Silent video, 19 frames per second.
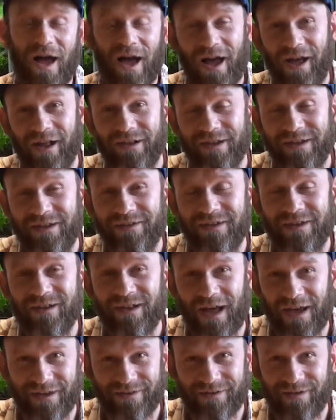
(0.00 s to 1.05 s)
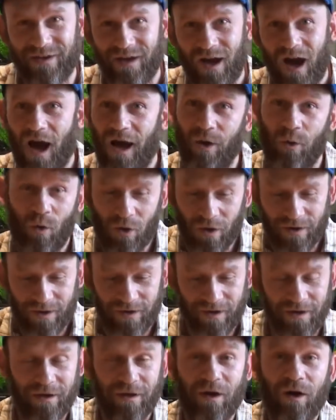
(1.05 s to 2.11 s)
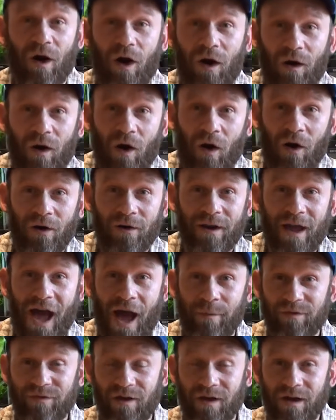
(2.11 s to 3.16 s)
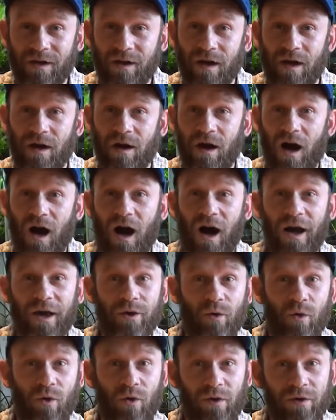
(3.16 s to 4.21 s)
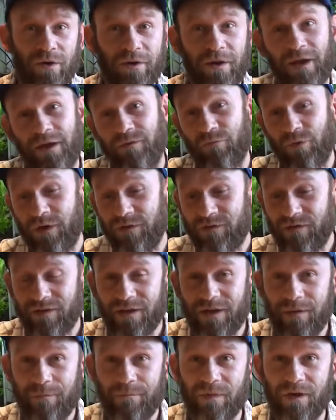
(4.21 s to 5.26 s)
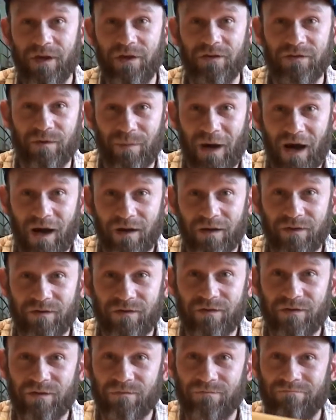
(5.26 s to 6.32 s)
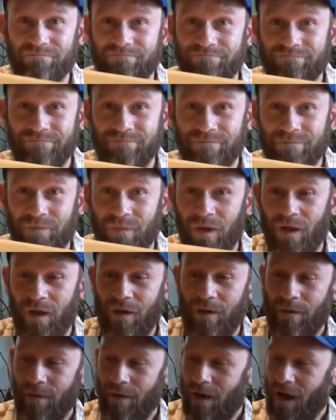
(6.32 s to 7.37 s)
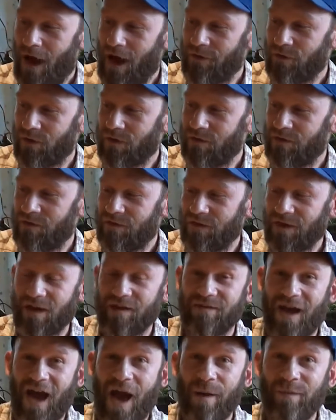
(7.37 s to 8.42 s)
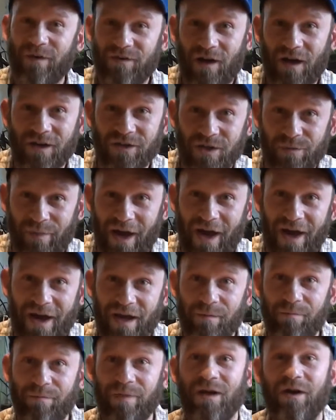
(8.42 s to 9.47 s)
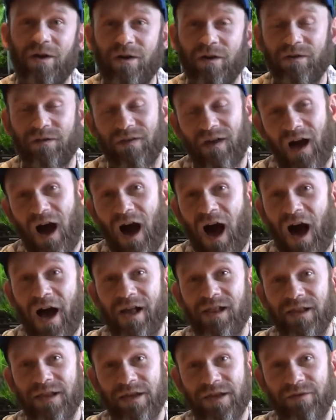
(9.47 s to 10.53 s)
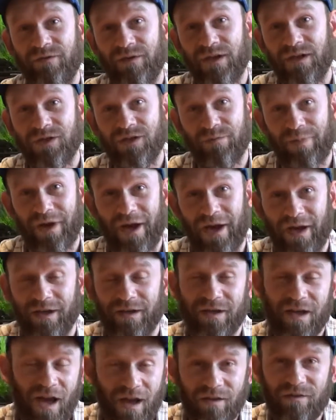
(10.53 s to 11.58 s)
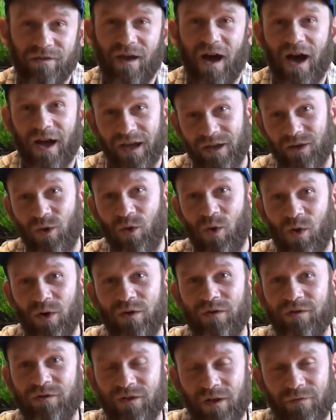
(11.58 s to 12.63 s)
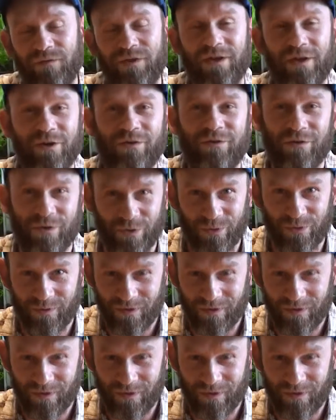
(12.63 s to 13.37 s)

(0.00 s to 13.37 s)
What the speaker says: LED light. I ordered it on Amazon. I ordered it recently. Here's the box. As you can see, it's Amazon Japan because I live in Japan. Yes, I can order stuff here too.